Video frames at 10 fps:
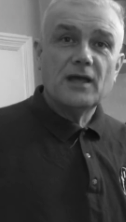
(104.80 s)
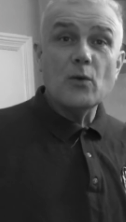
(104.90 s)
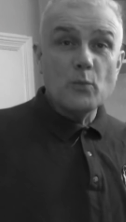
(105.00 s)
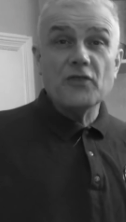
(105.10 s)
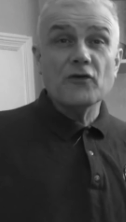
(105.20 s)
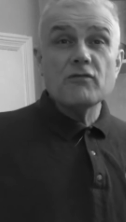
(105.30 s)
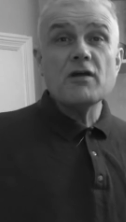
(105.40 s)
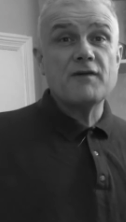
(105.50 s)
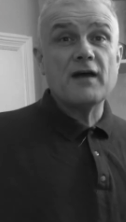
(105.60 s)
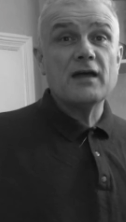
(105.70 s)
and with the
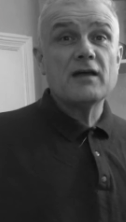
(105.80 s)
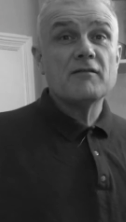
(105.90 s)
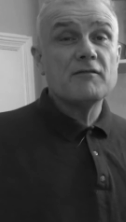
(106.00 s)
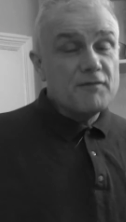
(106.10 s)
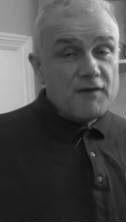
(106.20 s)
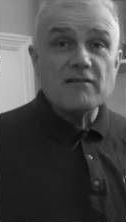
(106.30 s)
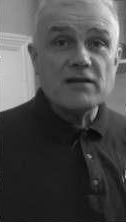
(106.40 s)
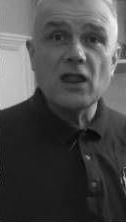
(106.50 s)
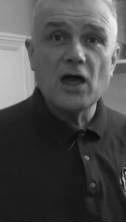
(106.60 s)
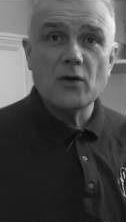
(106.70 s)
river very
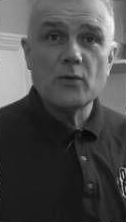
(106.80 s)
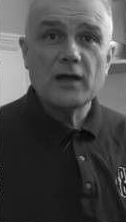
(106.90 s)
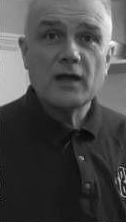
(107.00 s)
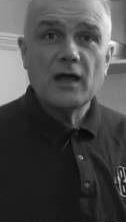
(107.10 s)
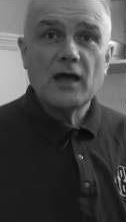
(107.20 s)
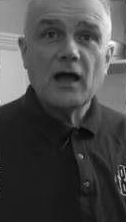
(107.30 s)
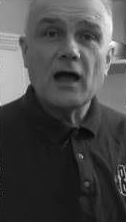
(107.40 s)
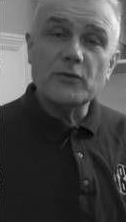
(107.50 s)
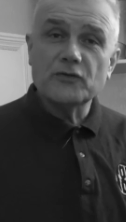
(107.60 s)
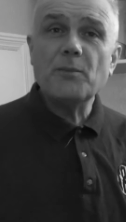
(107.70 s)
low,
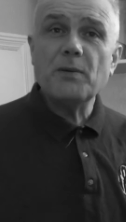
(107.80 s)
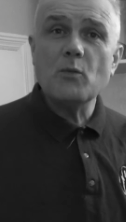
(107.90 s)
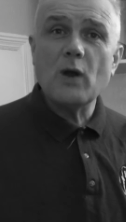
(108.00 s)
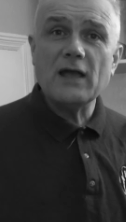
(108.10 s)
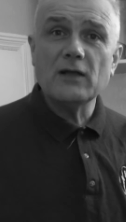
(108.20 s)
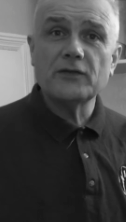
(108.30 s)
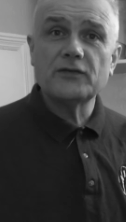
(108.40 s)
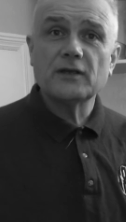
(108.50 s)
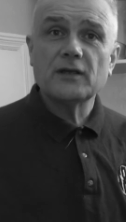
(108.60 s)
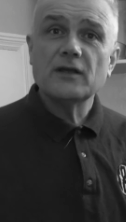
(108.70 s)
I was up in
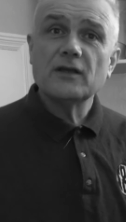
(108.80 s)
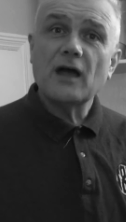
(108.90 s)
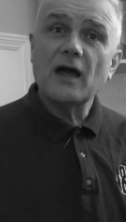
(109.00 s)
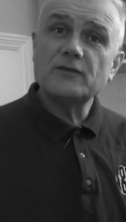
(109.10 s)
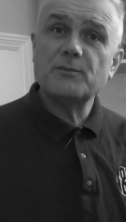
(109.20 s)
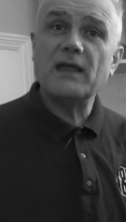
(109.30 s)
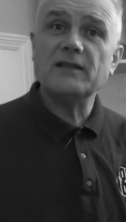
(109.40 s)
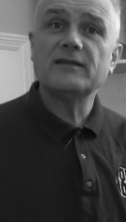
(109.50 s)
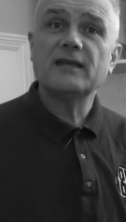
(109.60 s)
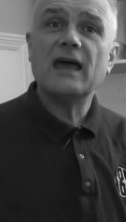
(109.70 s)
Wales. I
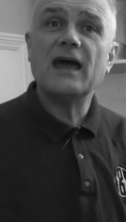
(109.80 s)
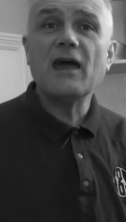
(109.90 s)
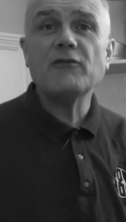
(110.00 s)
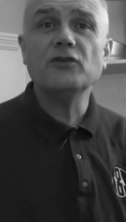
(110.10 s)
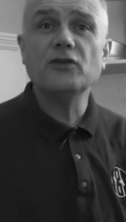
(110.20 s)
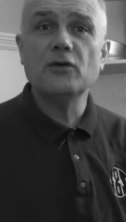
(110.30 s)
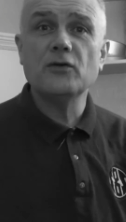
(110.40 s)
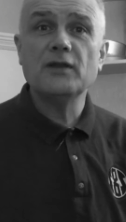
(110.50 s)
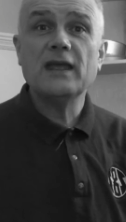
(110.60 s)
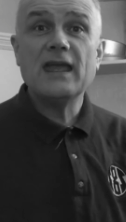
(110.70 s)
spent an
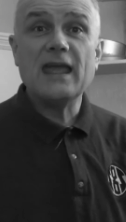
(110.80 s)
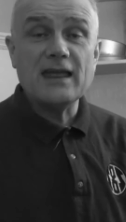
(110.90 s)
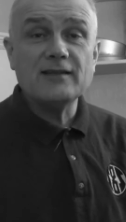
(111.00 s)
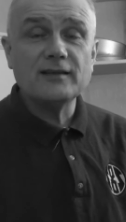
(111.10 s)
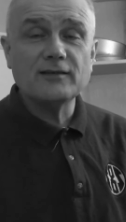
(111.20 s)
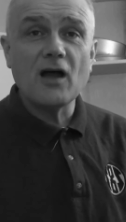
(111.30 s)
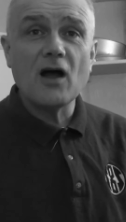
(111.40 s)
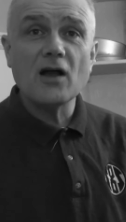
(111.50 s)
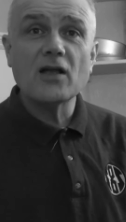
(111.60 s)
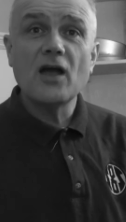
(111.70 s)
afternoon into
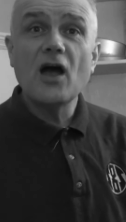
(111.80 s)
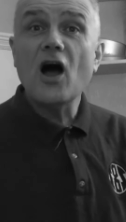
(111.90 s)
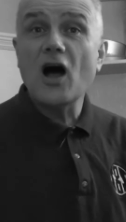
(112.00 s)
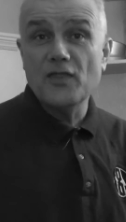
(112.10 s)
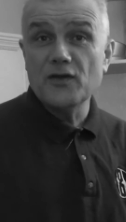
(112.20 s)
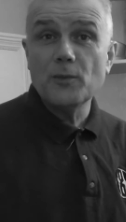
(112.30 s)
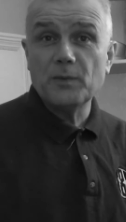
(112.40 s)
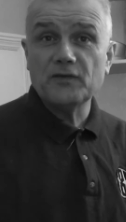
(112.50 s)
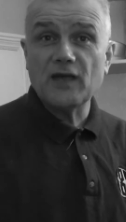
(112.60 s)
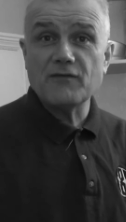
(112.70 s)
dark on the
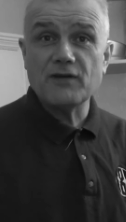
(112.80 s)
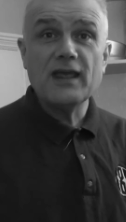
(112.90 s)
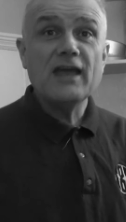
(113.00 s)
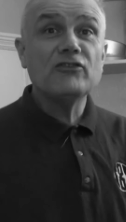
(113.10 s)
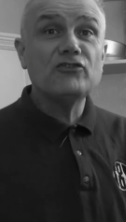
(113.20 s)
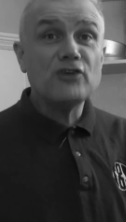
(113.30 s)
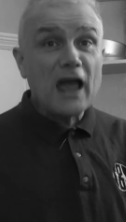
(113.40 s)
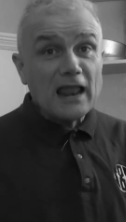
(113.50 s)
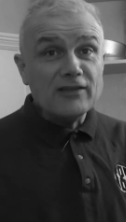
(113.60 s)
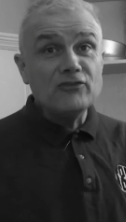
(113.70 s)
upper Severn,
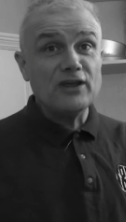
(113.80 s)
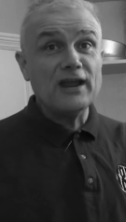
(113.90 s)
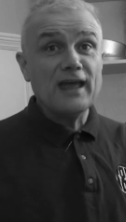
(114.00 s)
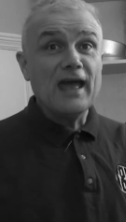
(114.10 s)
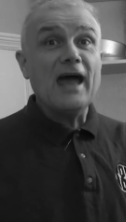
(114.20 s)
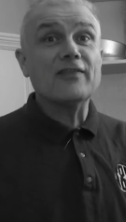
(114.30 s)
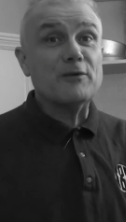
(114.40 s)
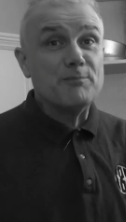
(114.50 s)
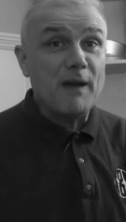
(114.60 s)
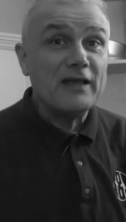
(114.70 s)
challenging at
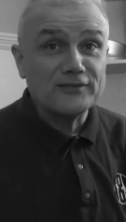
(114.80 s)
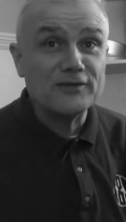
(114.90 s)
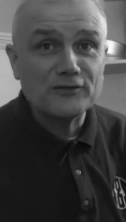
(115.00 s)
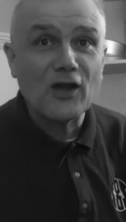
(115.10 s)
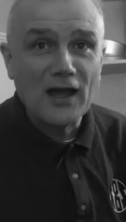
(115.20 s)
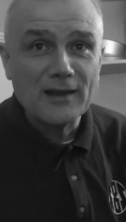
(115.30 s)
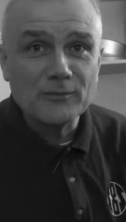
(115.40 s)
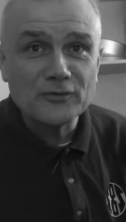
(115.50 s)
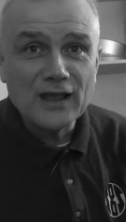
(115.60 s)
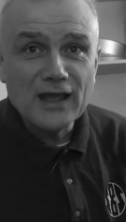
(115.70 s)
the best of times,